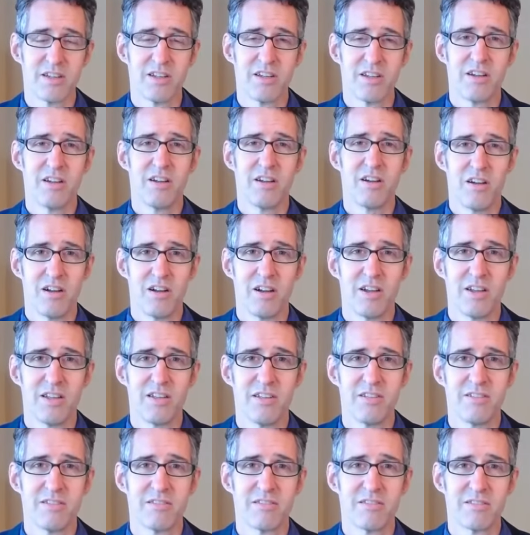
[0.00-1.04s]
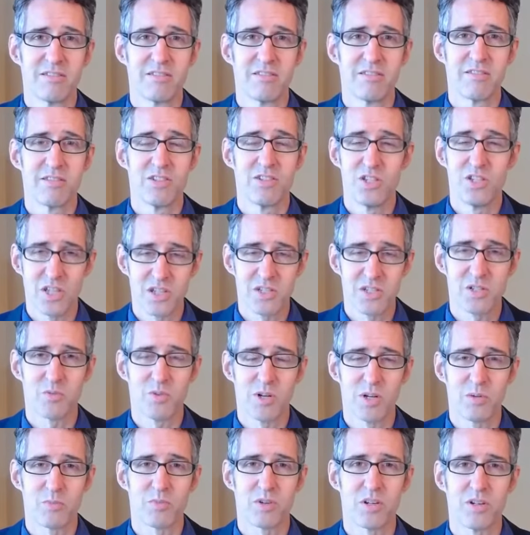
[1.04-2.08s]
on just one
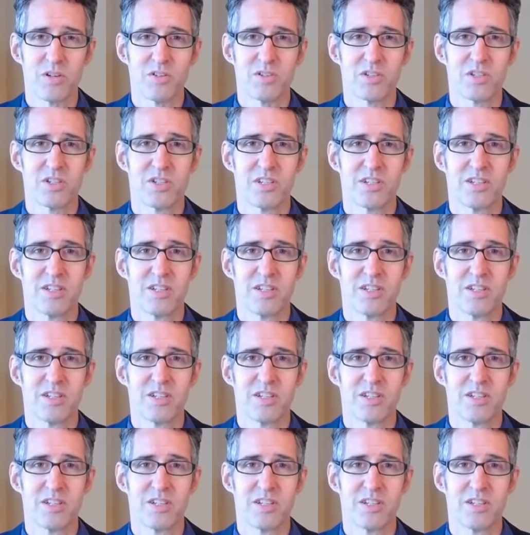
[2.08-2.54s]
approach.